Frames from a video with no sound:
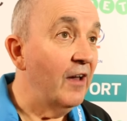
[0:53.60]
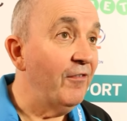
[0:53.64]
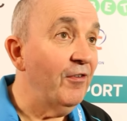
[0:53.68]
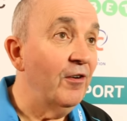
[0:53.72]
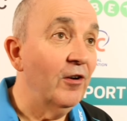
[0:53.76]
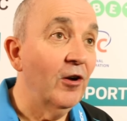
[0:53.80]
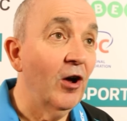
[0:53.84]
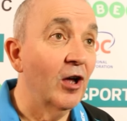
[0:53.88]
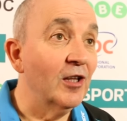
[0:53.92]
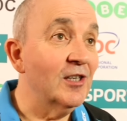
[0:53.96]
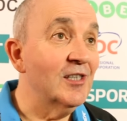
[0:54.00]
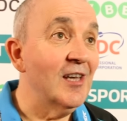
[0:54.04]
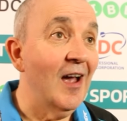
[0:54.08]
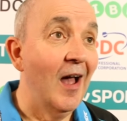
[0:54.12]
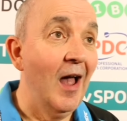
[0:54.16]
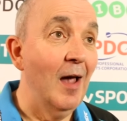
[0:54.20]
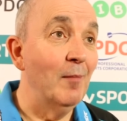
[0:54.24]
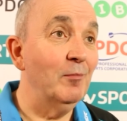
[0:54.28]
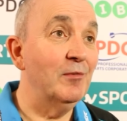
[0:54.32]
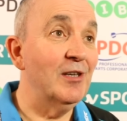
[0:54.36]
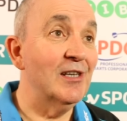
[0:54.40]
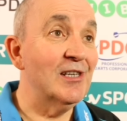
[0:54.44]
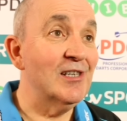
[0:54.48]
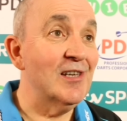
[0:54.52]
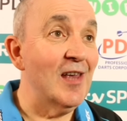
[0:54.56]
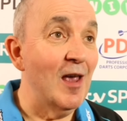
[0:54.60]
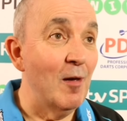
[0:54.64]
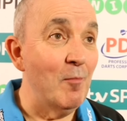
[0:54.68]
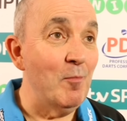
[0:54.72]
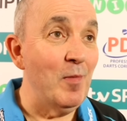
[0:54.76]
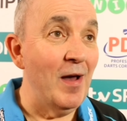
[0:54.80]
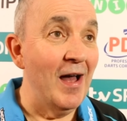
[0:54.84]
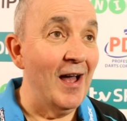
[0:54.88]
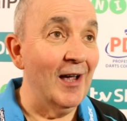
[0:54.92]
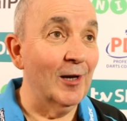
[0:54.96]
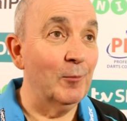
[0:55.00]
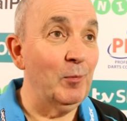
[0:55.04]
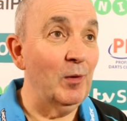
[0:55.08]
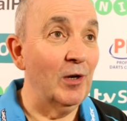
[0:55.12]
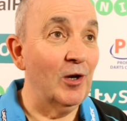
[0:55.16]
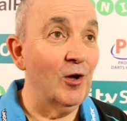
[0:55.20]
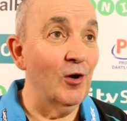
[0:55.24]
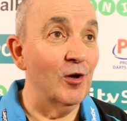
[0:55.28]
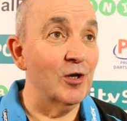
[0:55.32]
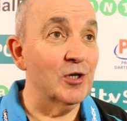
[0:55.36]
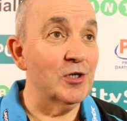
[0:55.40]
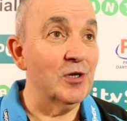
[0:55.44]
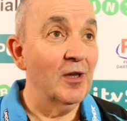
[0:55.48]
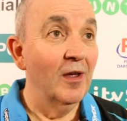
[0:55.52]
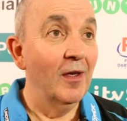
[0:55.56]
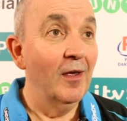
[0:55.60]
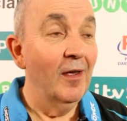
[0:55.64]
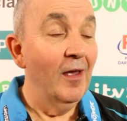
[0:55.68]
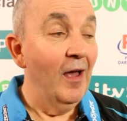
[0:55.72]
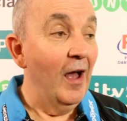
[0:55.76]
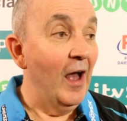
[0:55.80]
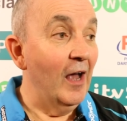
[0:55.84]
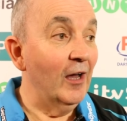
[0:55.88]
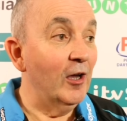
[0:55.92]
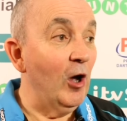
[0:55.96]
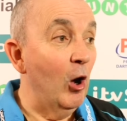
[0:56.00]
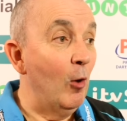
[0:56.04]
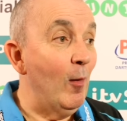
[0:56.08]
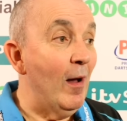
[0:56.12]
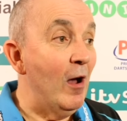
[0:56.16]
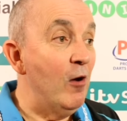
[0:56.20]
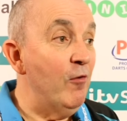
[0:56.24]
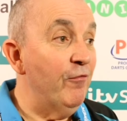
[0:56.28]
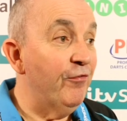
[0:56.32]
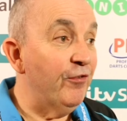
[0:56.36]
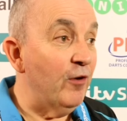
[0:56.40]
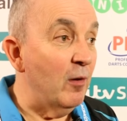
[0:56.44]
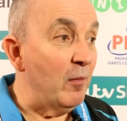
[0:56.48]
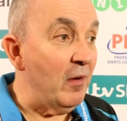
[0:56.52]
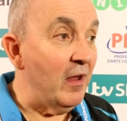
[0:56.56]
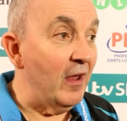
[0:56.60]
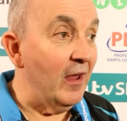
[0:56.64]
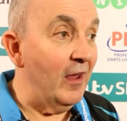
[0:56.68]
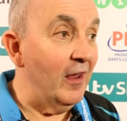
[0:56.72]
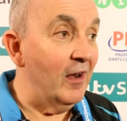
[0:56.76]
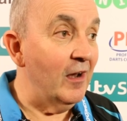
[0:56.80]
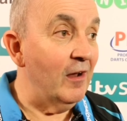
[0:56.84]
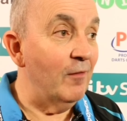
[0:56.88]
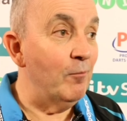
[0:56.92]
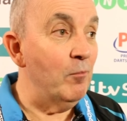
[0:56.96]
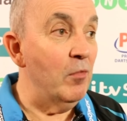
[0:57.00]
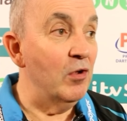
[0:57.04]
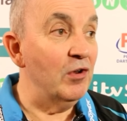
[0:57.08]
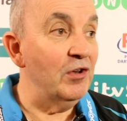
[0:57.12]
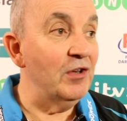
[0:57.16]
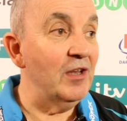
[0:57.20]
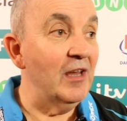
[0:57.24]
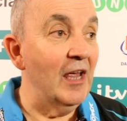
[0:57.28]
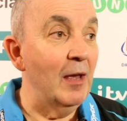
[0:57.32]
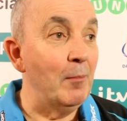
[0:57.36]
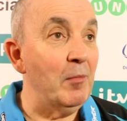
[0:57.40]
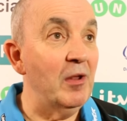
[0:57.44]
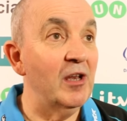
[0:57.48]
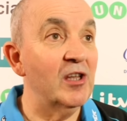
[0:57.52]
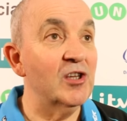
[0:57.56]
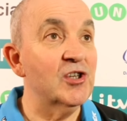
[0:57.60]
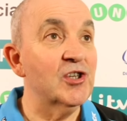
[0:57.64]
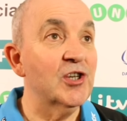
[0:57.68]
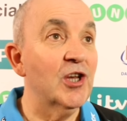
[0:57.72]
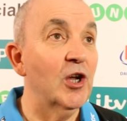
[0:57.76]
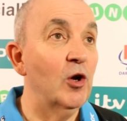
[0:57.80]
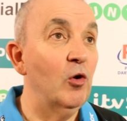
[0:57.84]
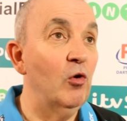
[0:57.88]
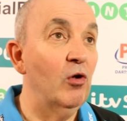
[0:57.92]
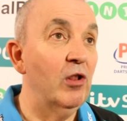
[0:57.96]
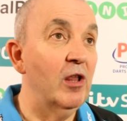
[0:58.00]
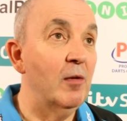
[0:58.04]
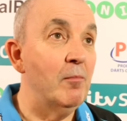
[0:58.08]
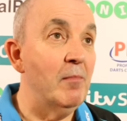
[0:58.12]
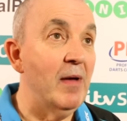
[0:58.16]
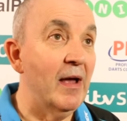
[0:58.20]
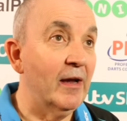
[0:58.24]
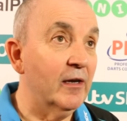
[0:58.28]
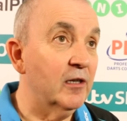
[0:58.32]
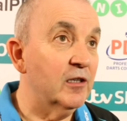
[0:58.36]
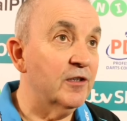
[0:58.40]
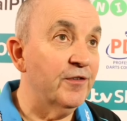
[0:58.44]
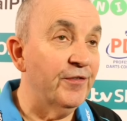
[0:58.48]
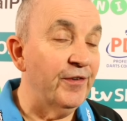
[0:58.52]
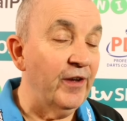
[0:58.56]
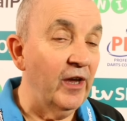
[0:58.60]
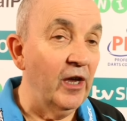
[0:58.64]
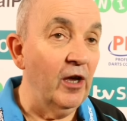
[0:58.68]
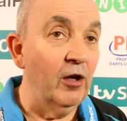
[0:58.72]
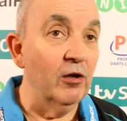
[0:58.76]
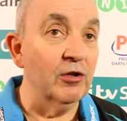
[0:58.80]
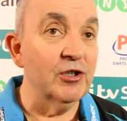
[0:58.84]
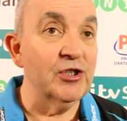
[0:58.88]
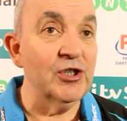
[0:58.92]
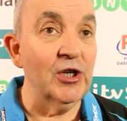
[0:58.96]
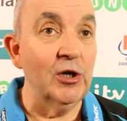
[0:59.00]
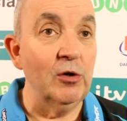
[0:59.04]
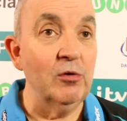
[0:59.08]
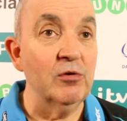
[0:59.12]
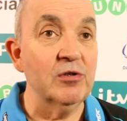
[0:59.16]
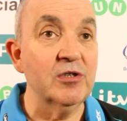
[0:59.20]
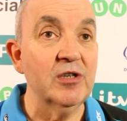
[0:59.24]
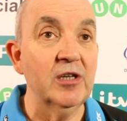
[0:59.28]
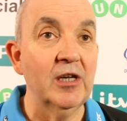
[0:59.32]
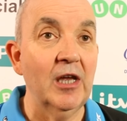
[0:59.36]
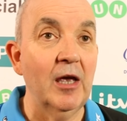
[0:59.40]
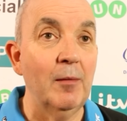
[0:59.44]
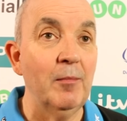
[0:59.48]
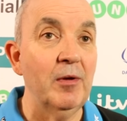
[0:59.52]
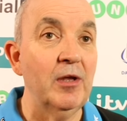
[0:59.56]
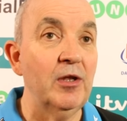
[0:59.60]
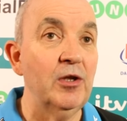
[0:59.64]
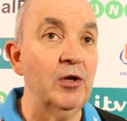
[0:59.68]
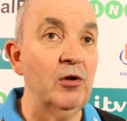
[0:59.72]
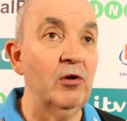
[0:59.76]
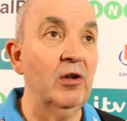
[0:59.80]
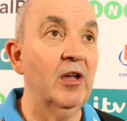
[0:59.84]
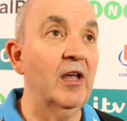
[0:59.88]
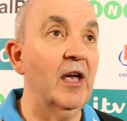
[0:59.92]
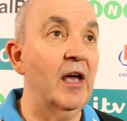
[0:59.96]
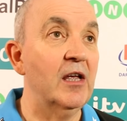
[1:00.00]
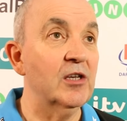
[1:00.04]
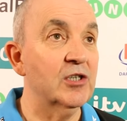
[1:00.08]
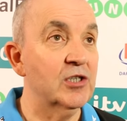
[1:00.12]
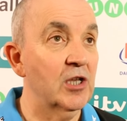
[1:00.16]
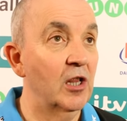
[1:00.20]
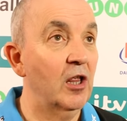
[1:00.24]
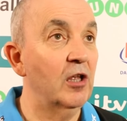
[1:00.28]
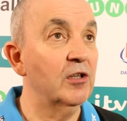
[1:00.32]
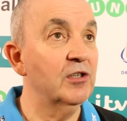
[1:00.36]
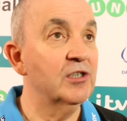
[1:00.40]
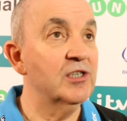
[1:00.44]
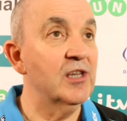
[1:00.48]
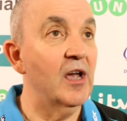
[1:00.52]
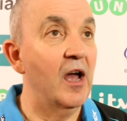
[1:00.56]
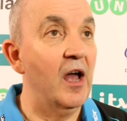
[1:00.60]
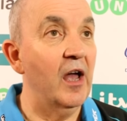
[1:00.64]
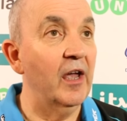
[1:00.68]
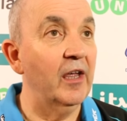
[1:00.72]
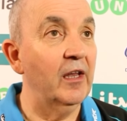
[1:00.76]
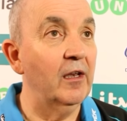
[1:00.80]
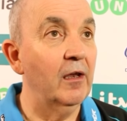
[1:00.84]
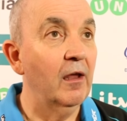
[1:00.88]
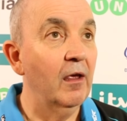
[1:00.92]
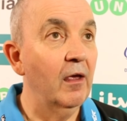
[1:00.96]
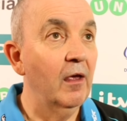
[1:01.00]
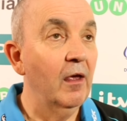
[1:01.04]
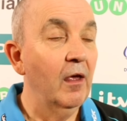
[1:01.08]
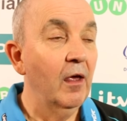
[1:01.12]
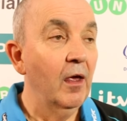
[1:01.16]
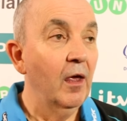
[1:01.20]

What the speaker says: I haven't got time to sit back because I go home from here. On Monday, I'm in a school in Macclesfield. Tuesday, I'm in Newcastle on time.